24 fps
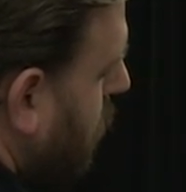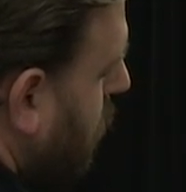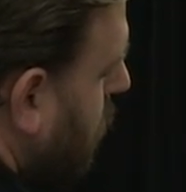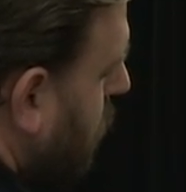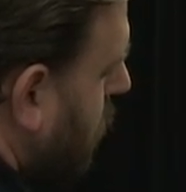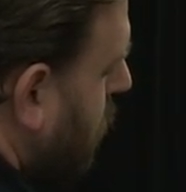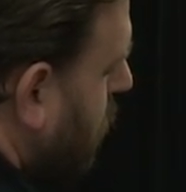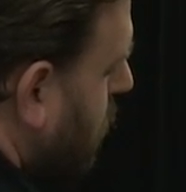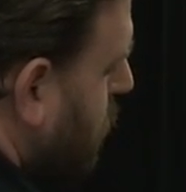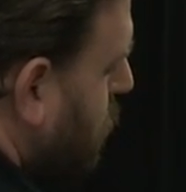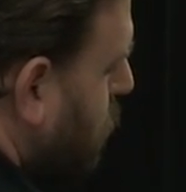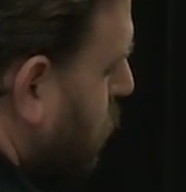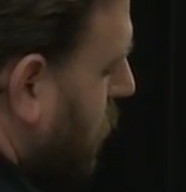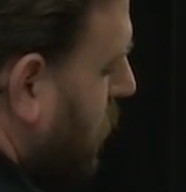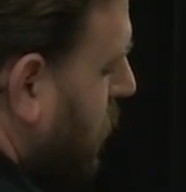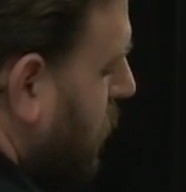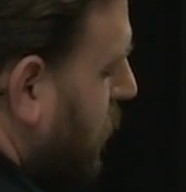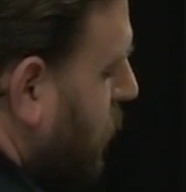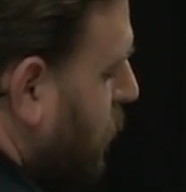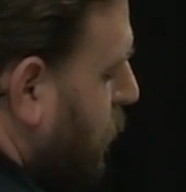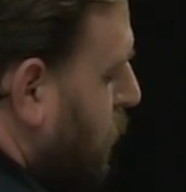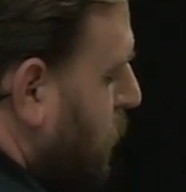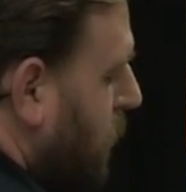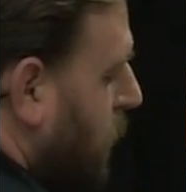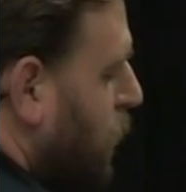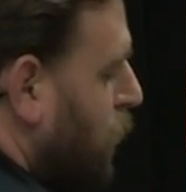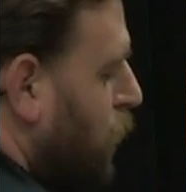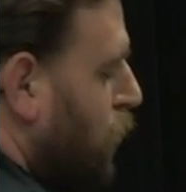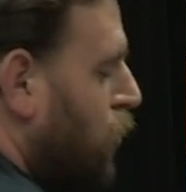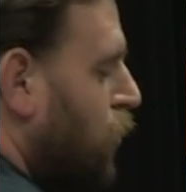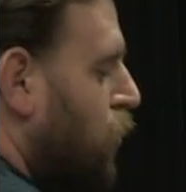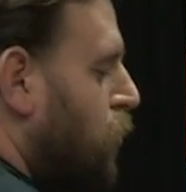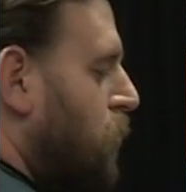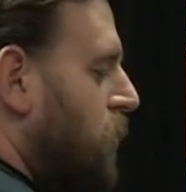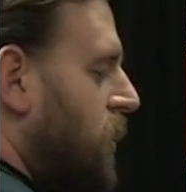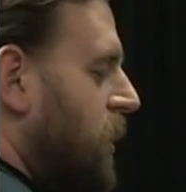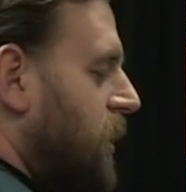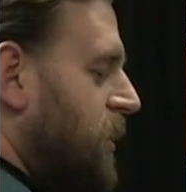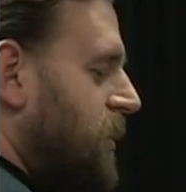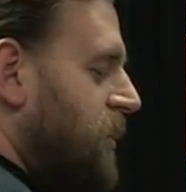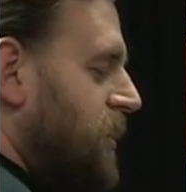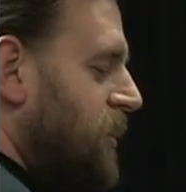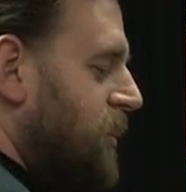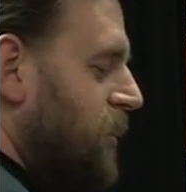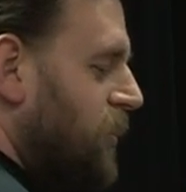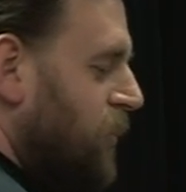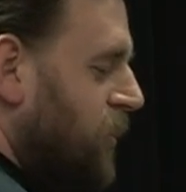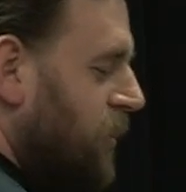That's what I love about oil paints,
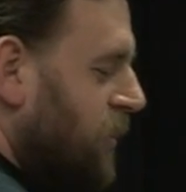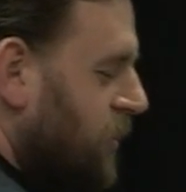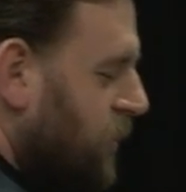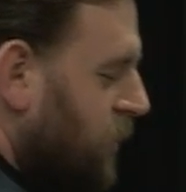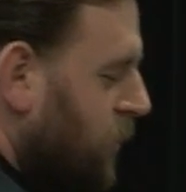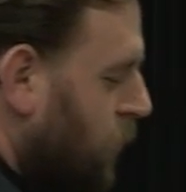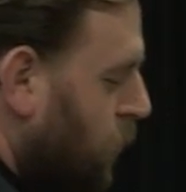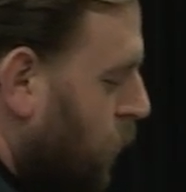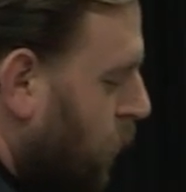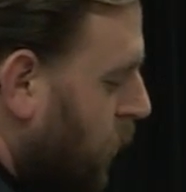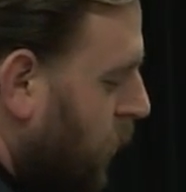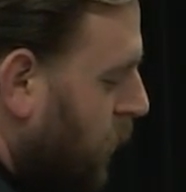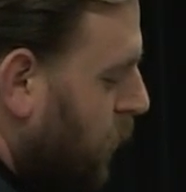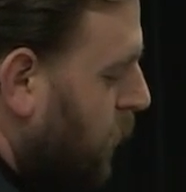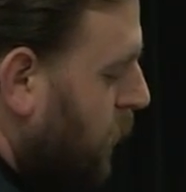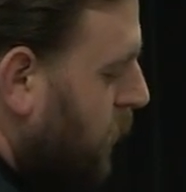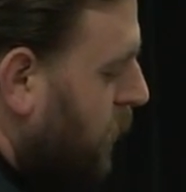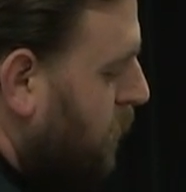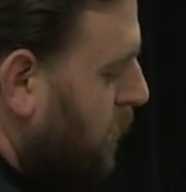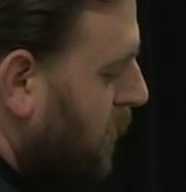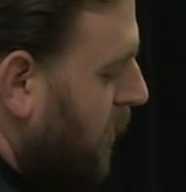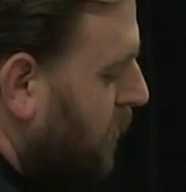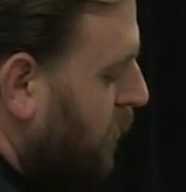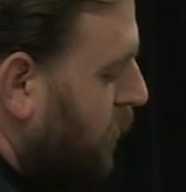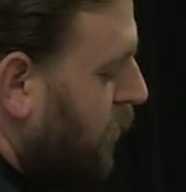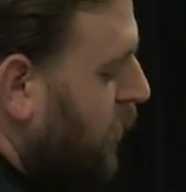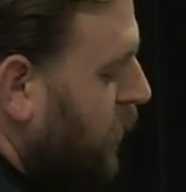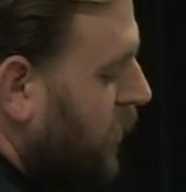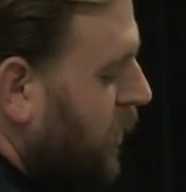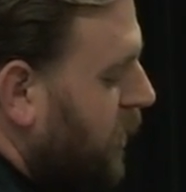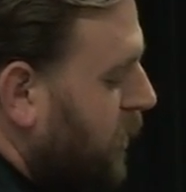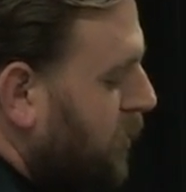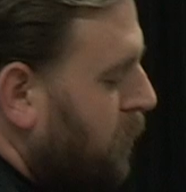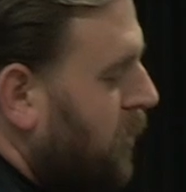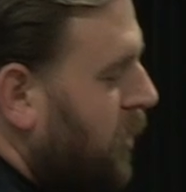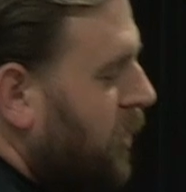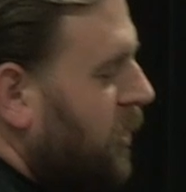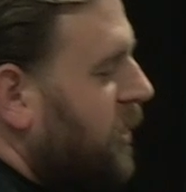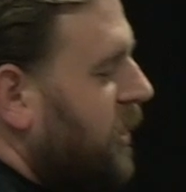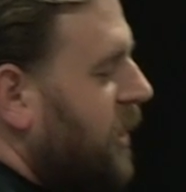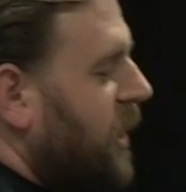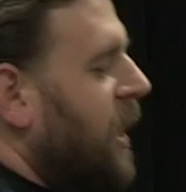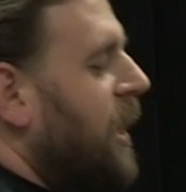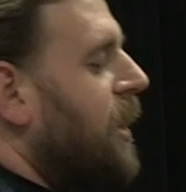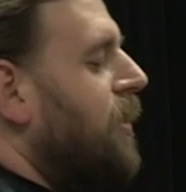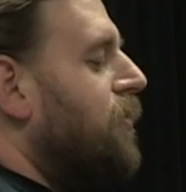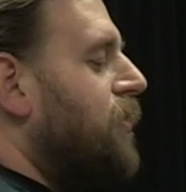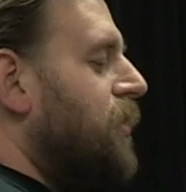is you can still work with them after you get them on the
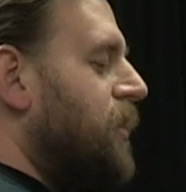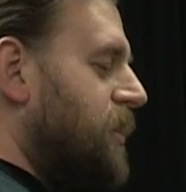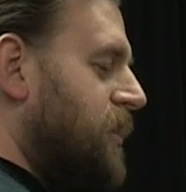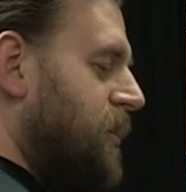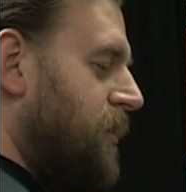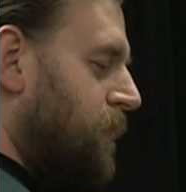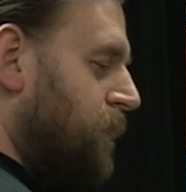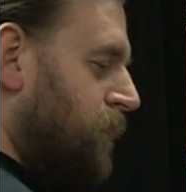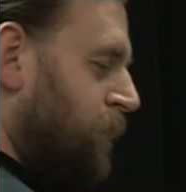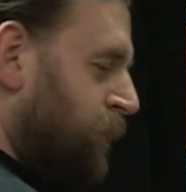canvas.